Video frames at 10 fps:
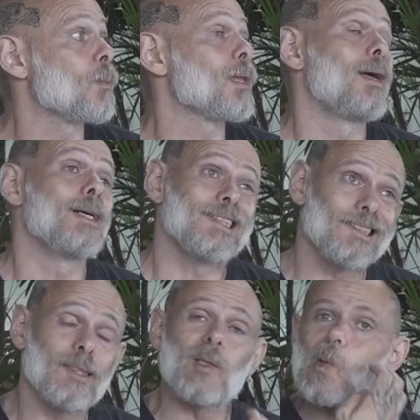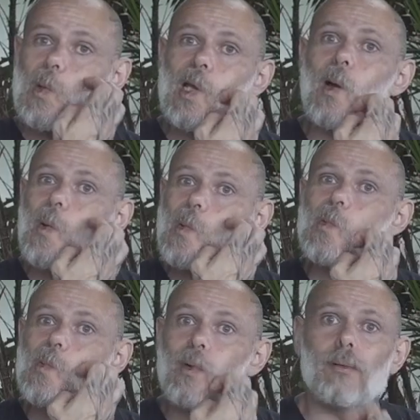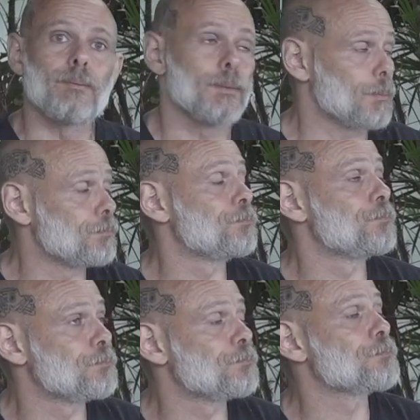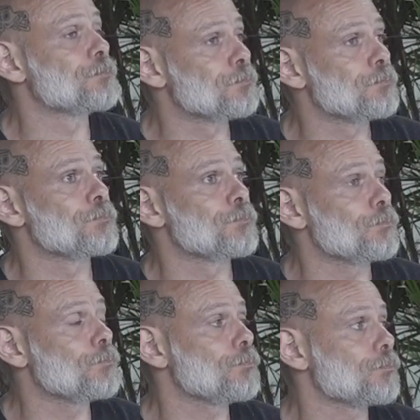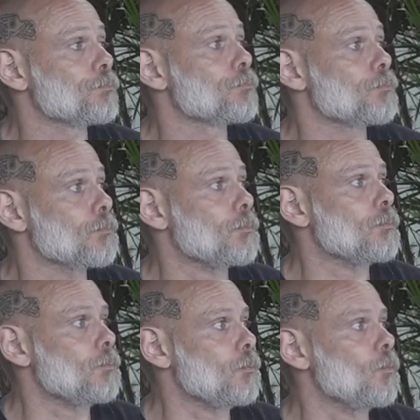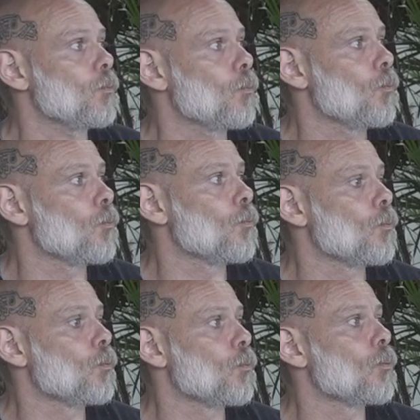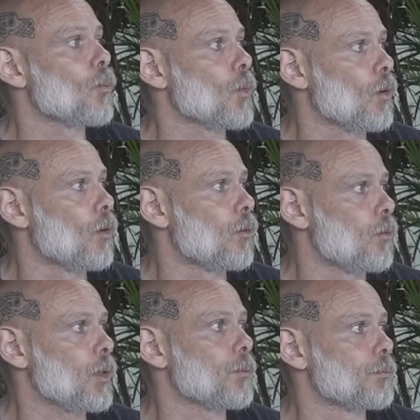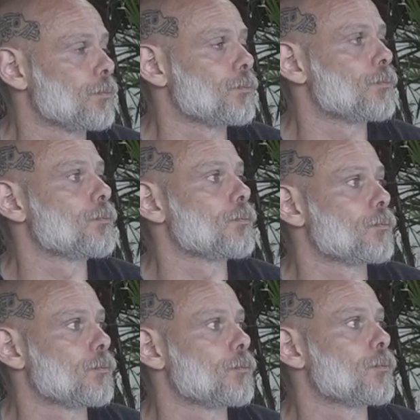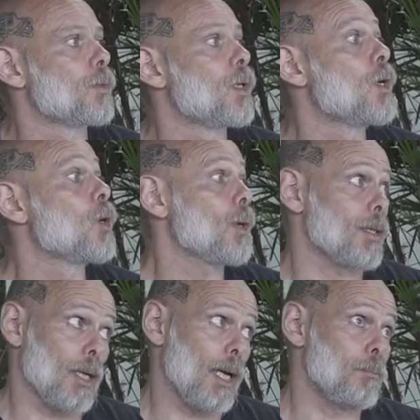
That for me is a new thing. So like the high reps for me, running a 5K is like, okay, just do the work. It's nothing shiny. Just do it. It's right.